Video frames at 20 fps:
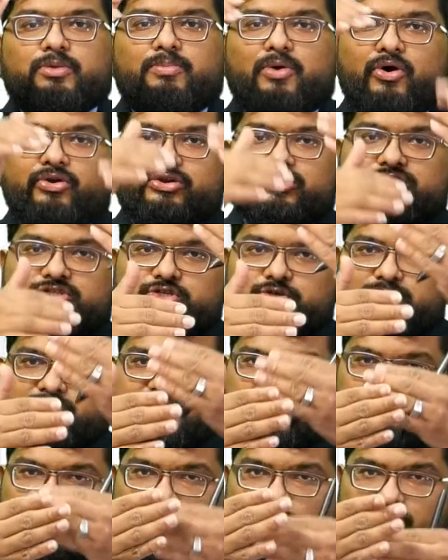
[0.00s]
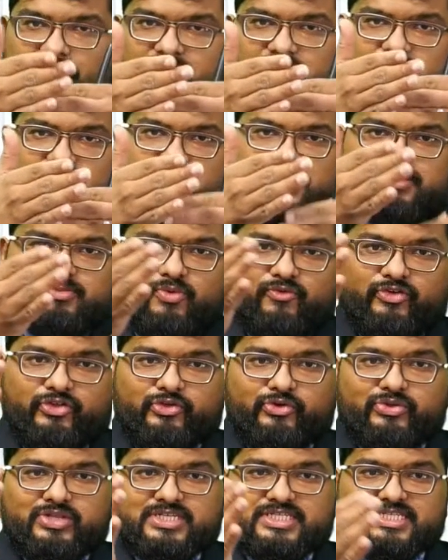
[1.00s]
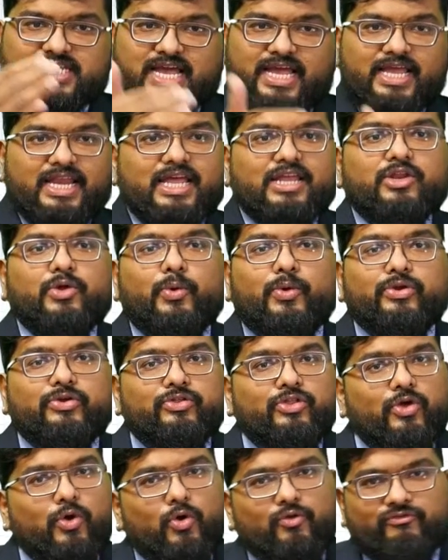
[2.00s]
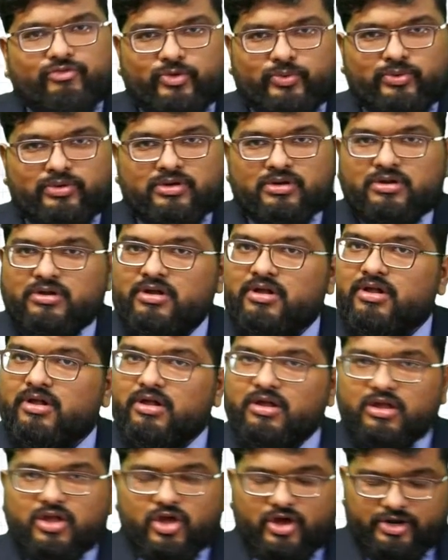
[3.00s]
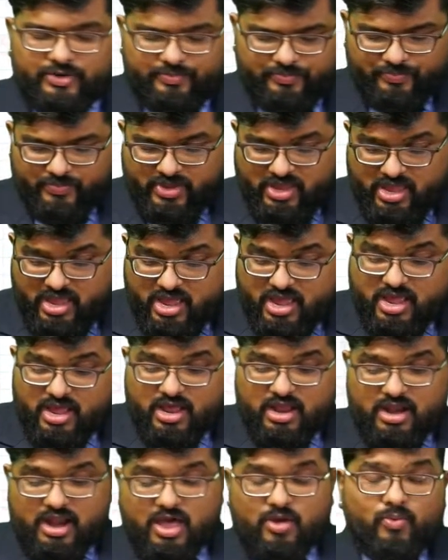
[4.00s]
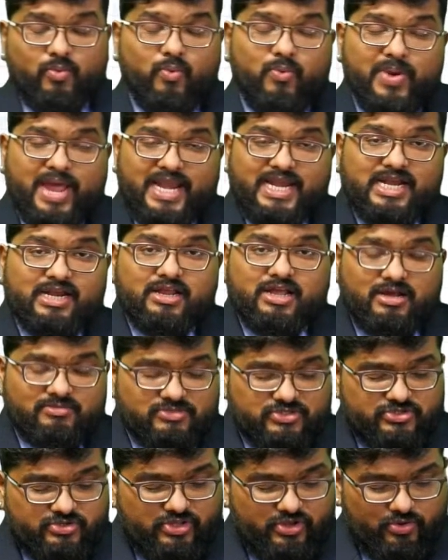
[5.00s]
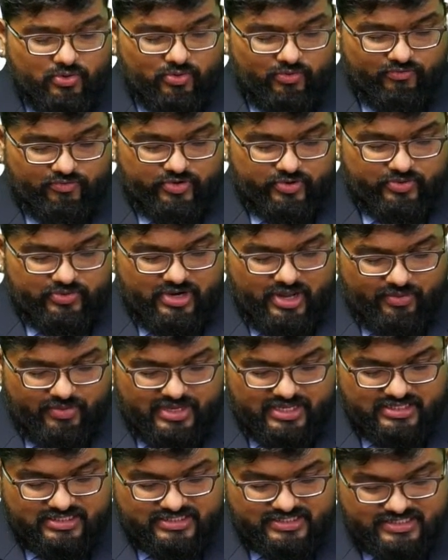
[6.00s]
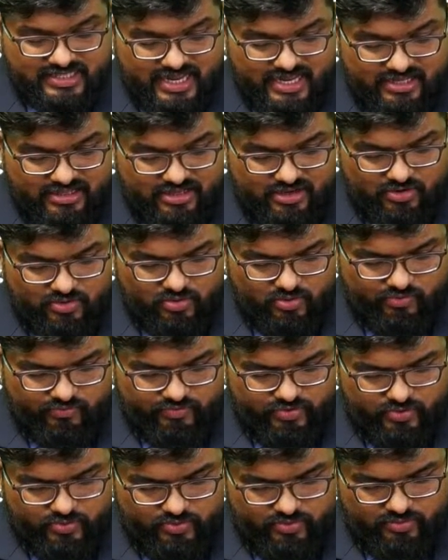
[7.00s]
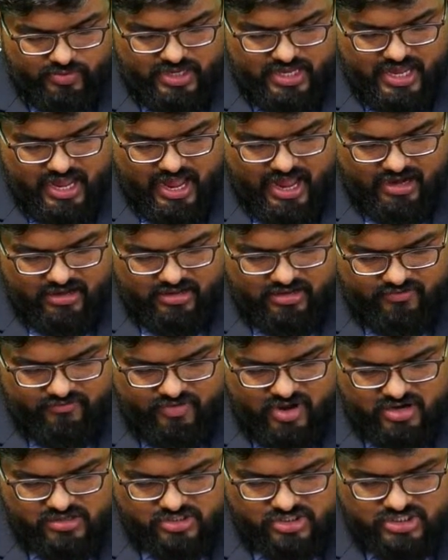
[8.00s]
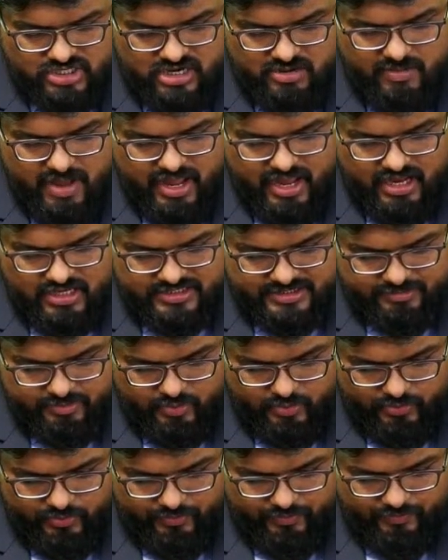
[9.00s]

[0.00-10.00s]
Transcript: the pollen tube is forming, it's moving through the style and going to the ovule. Got it? Now when it comes to the ovule, now inside the ovule we had the functional megaspore.